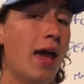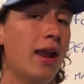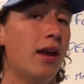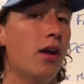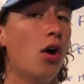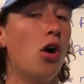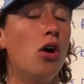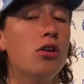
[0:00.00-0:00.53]
And
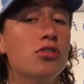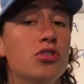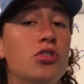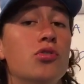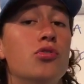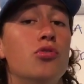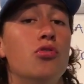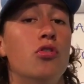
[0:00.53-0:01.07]
I
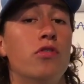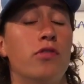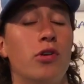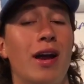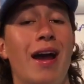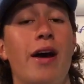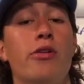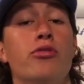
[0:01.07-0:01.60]
also go
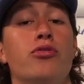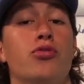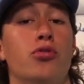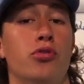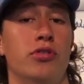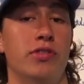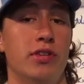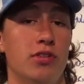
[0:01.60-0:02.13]
over
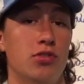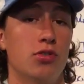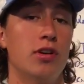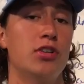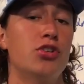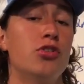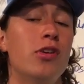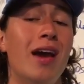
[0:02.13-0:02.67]
outsourcing. So
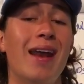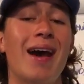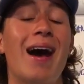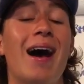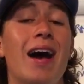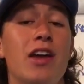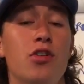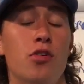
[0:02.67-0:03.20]
I show you how to
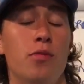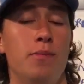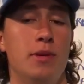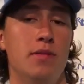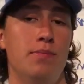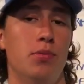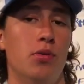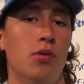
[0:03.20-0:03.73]
hire
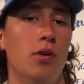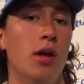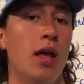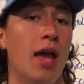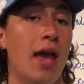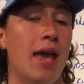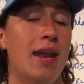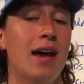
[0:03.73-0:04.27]
people,
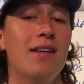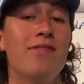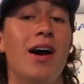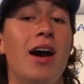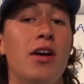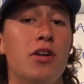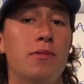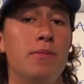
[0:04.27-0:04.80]
and I've
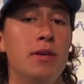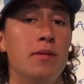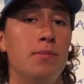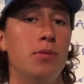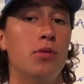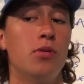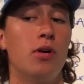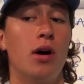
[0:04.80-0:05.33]
hired
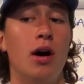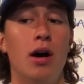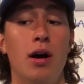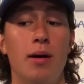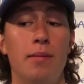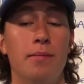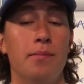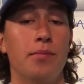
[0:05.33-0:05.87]

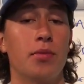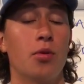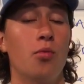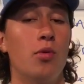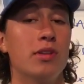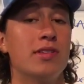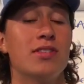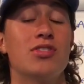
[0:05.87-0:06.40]
people,
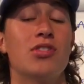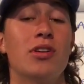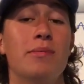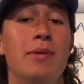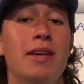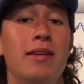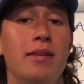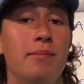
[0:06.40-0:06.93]
once I started
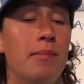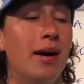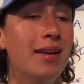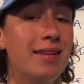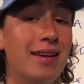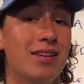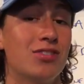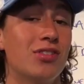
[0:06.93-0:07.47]
making
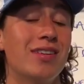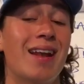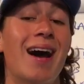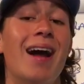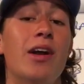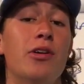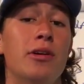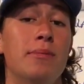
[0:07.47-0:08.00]
money, I started
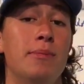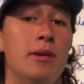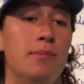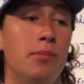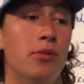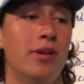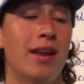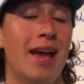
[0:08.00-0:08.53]
hiring
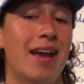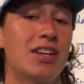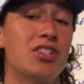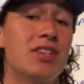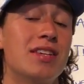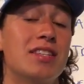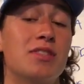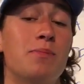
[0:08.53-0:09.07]
people, and I
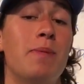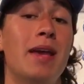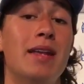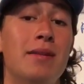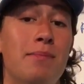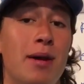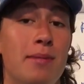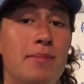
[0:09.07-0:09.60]
actually
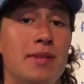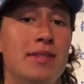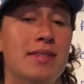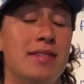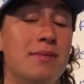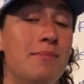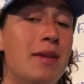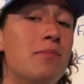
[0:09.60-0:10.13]
expanded my
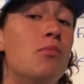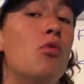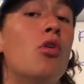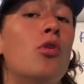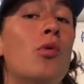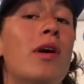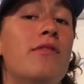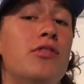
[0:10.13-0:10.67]
business and made
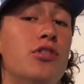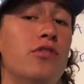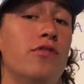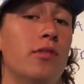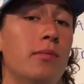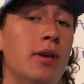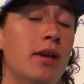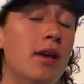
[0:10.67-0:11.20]
more revenue
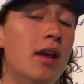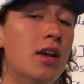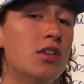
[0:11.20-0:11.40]
from it.